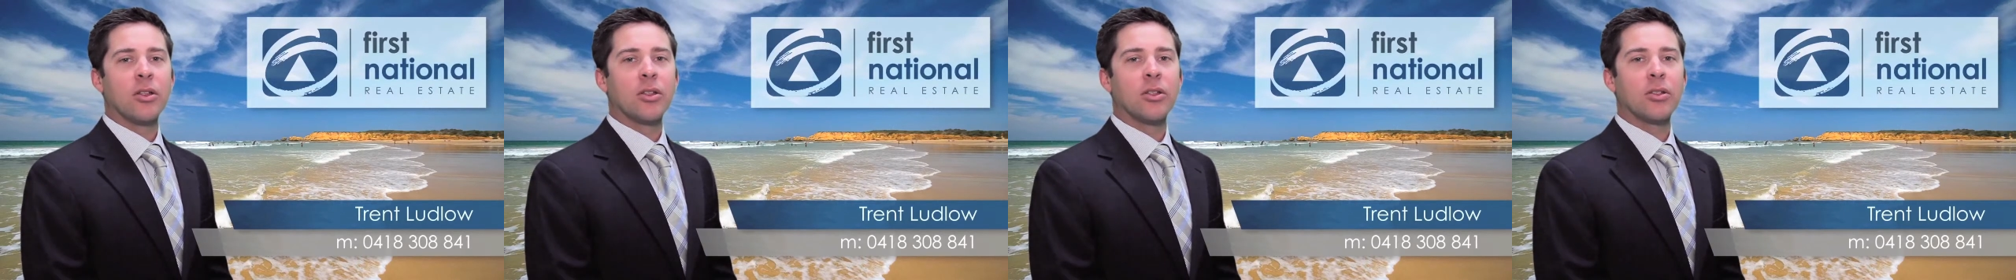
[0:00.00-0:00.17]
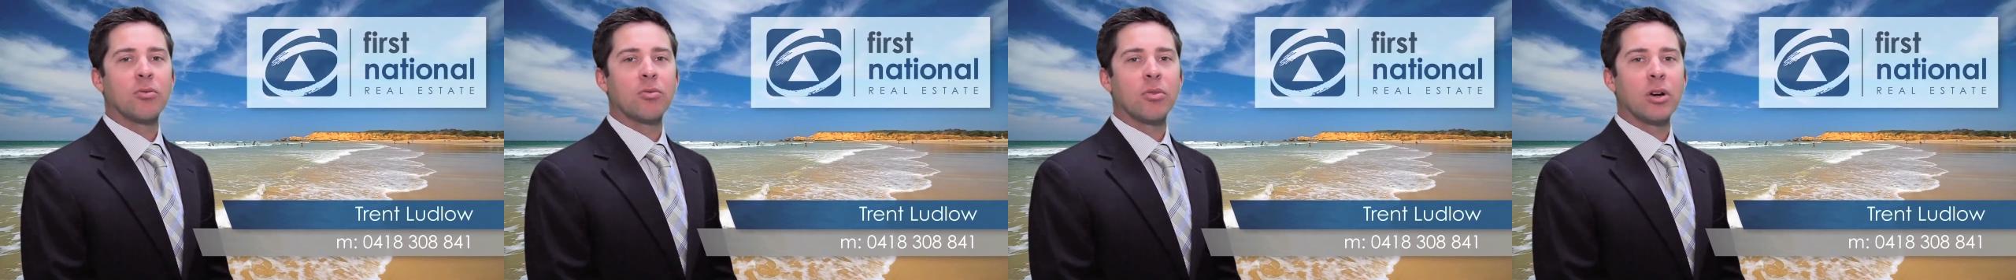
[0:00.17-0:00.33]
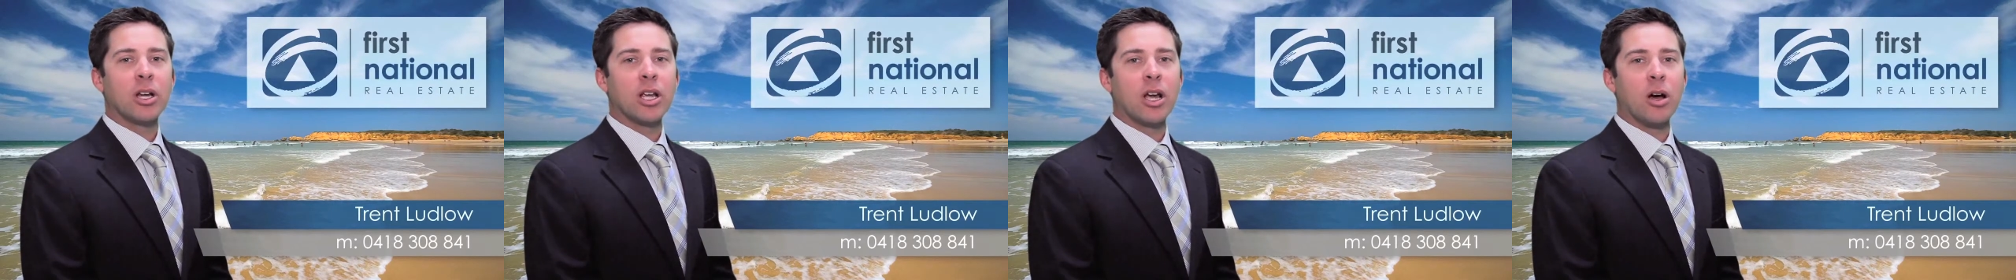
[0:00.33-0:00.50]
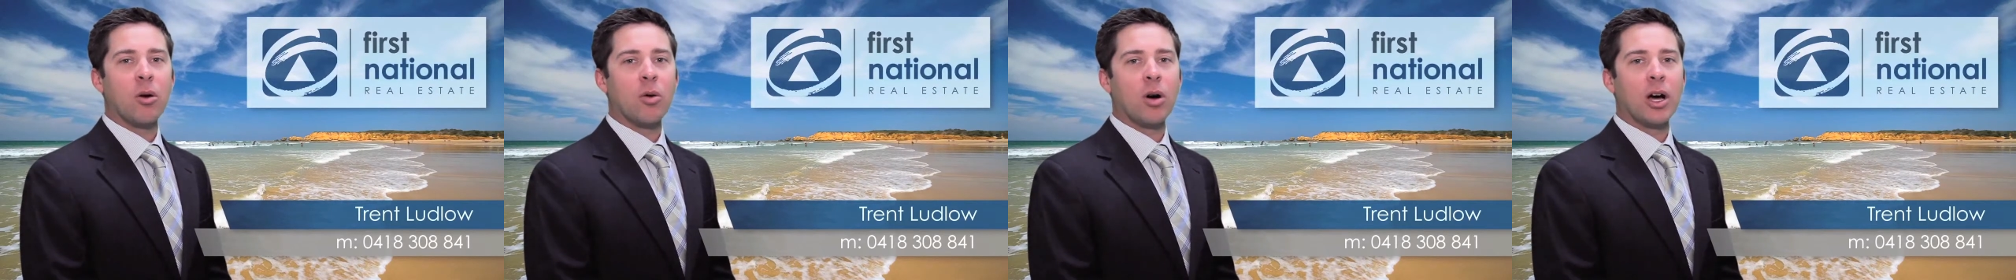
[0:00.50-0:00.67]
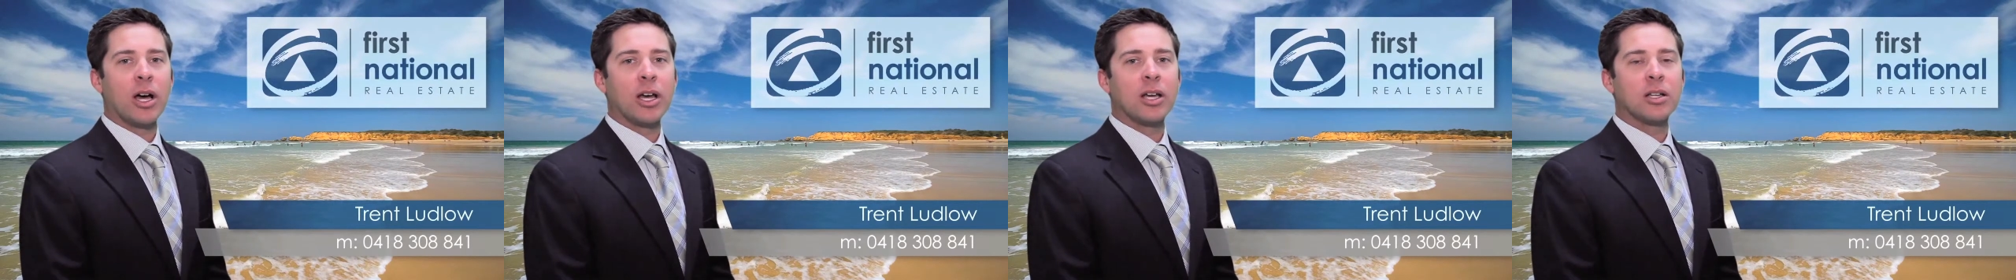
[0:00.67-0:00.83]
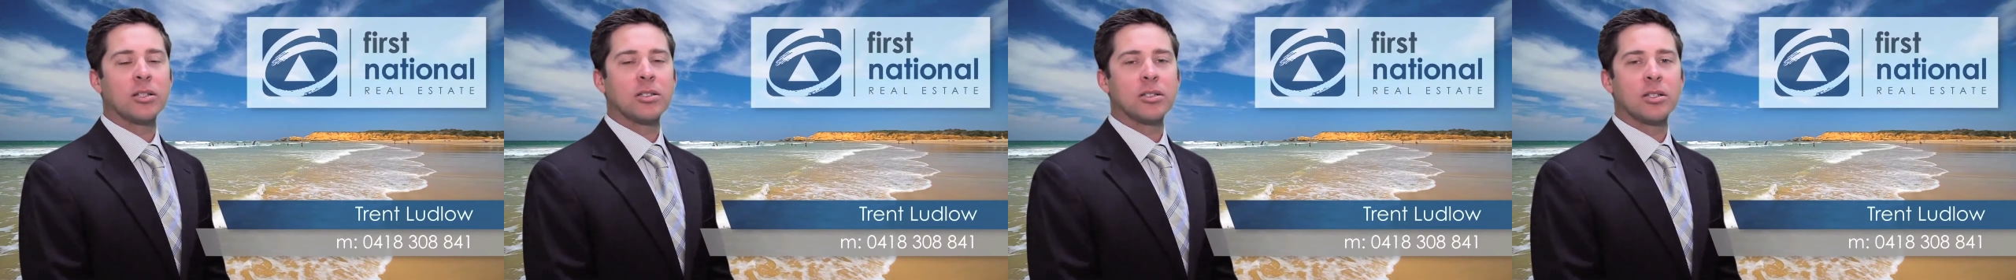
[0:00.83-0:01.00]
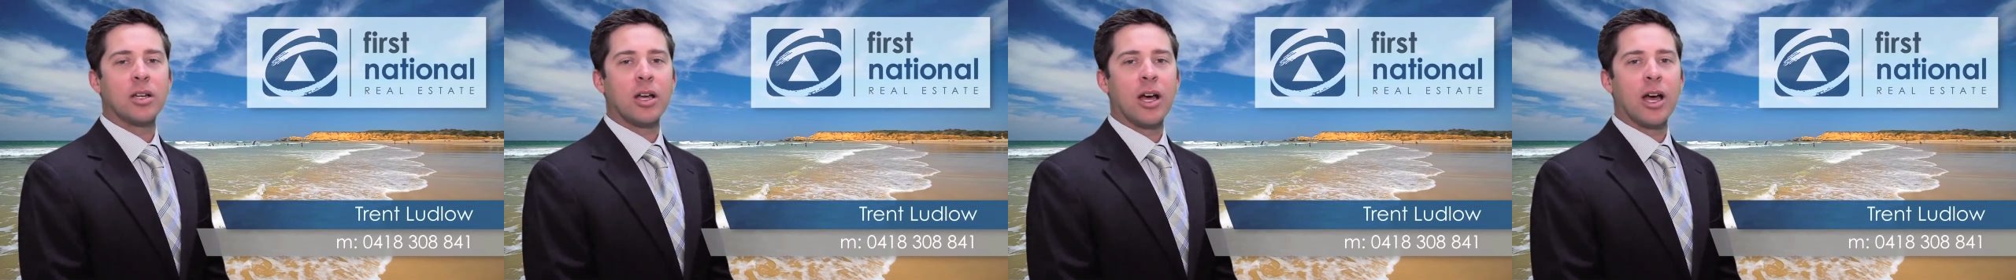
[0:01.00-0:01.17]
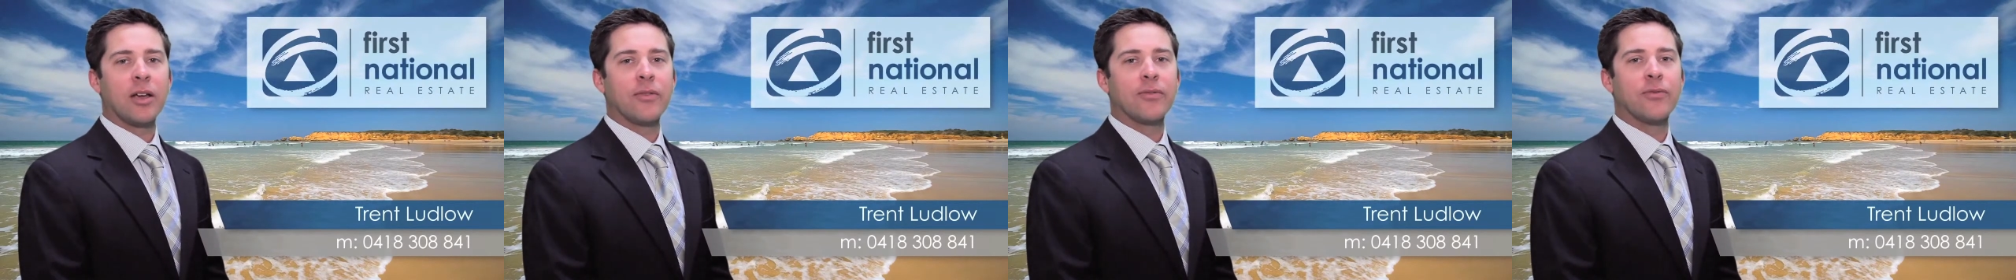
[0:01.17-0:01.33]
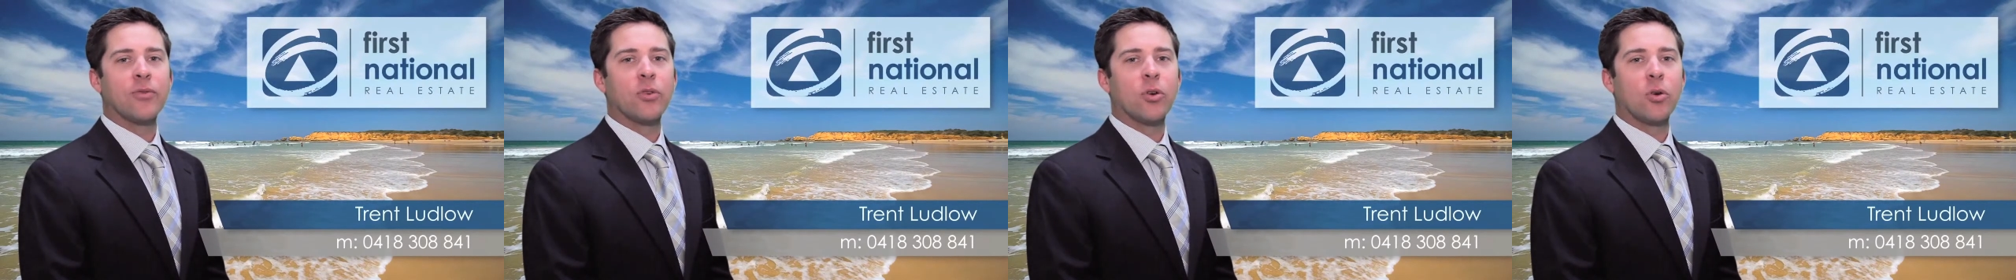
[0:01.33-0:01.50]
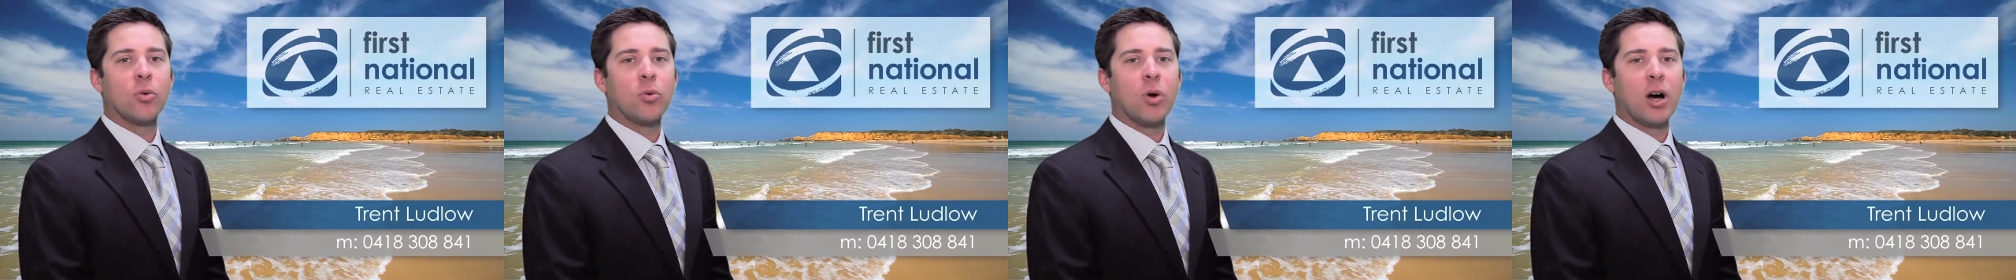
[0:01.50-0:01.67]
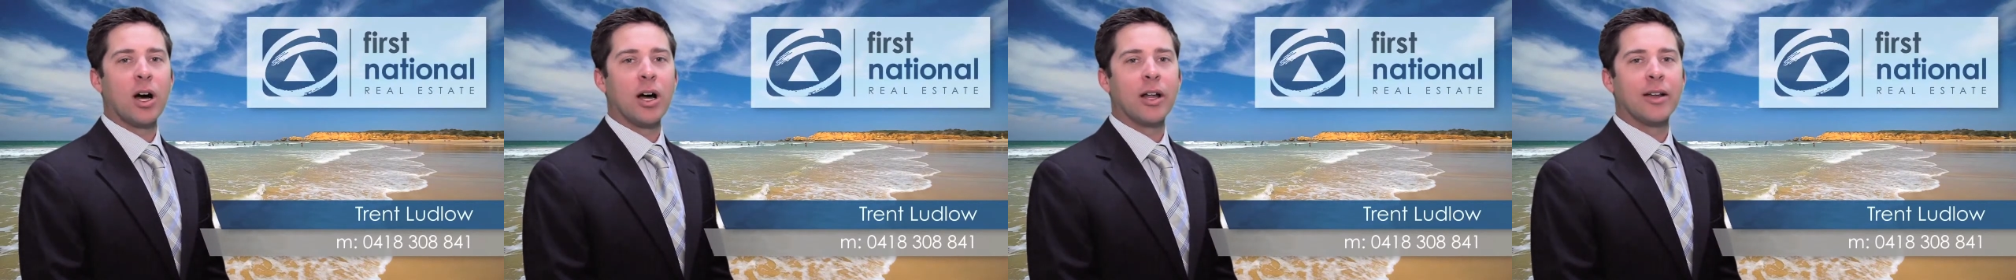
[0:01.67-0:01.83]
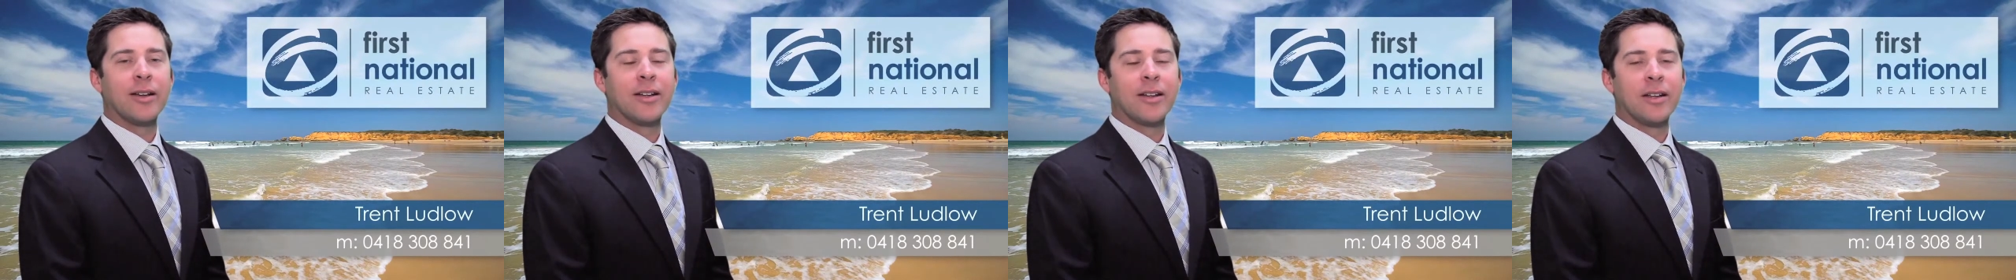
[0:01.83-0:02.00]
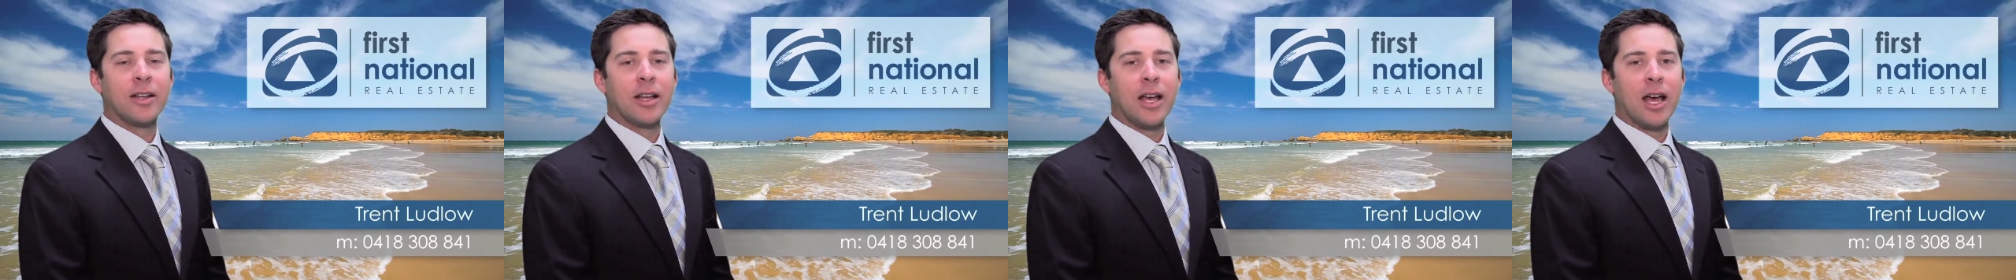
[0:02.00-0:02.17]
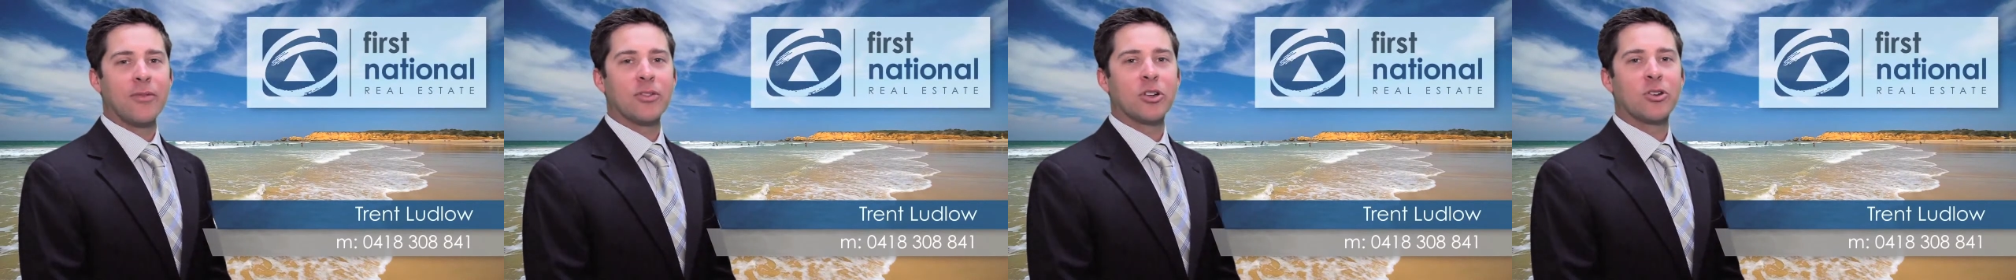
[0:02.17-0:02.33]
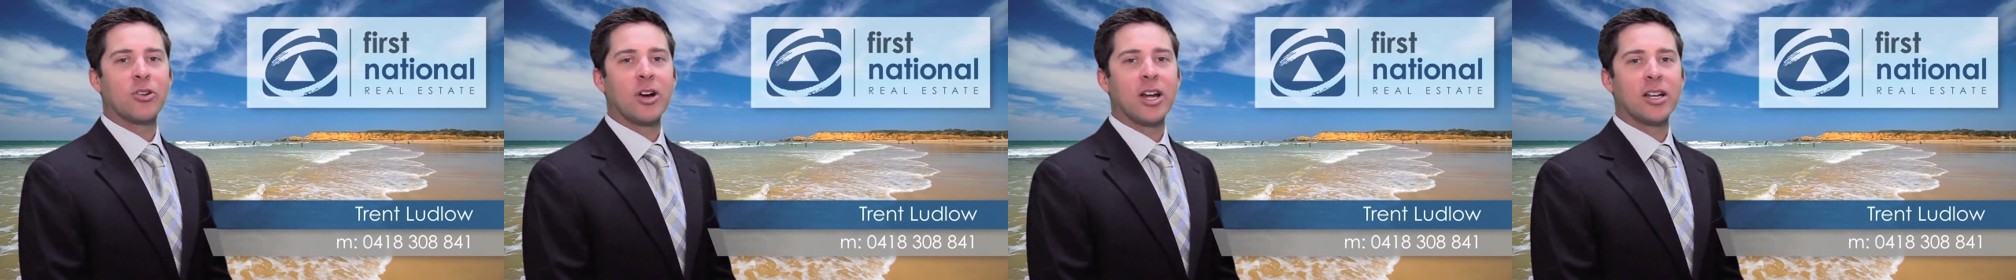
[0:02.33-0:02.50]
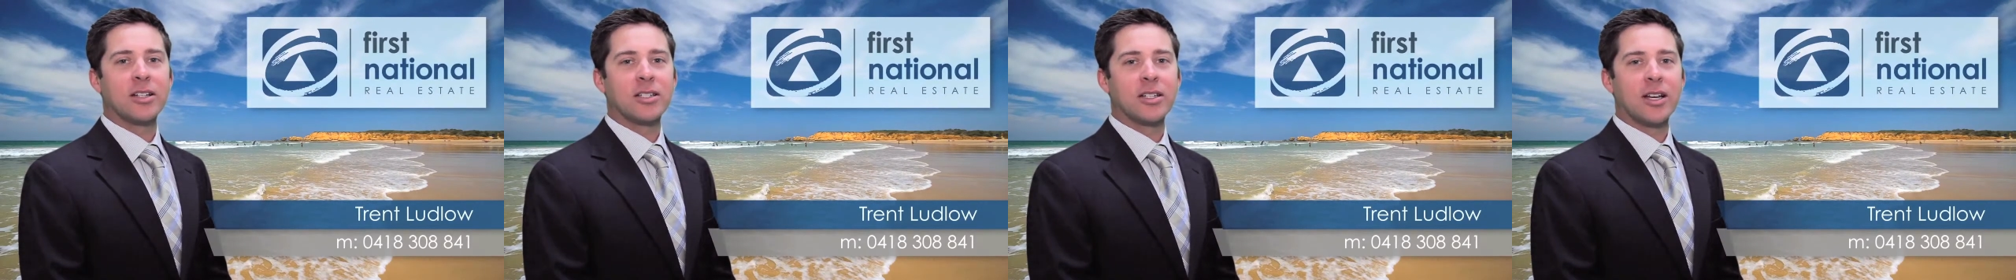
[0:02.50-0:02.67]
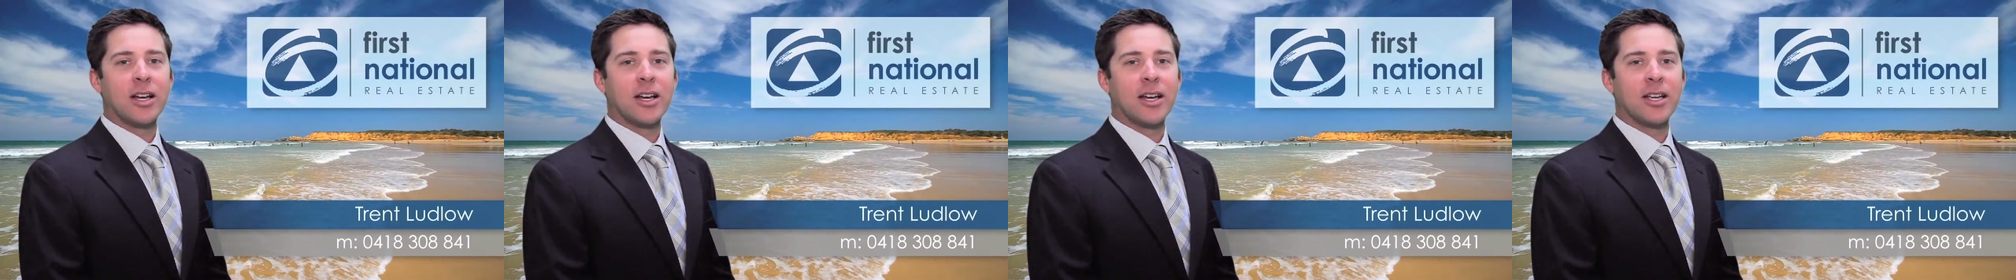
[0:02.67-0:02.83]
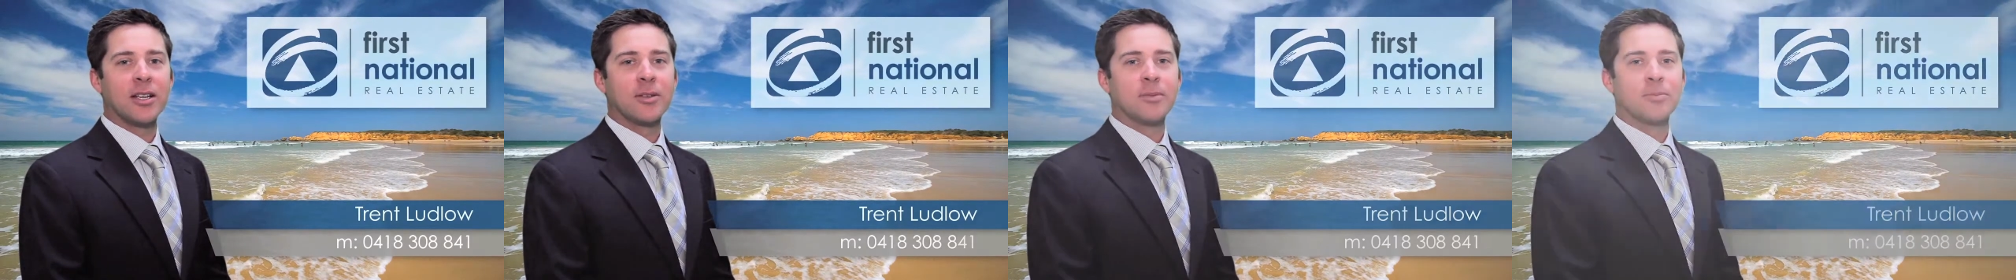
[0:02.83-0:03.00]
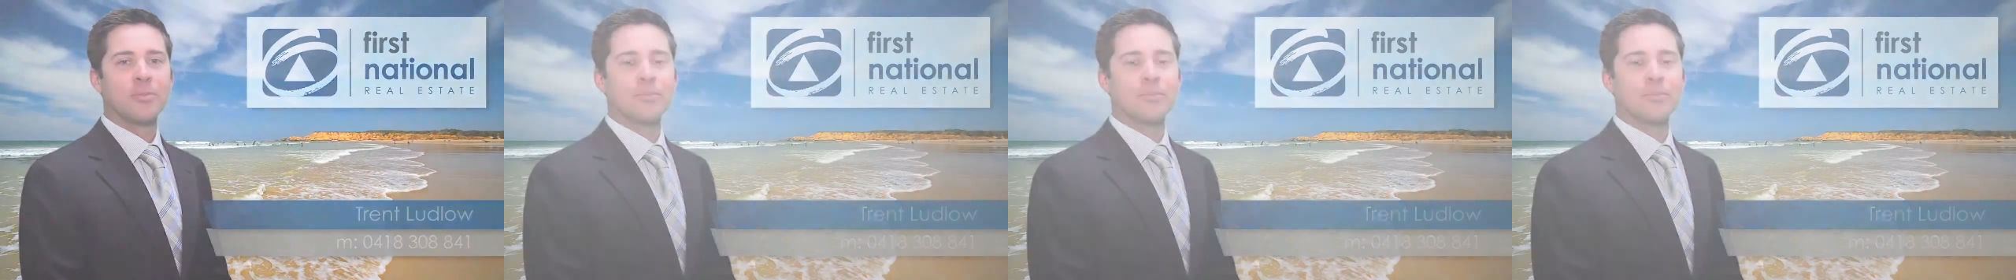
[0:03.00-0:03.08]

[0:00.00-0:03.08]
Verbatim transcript: 308 841. Have a great day.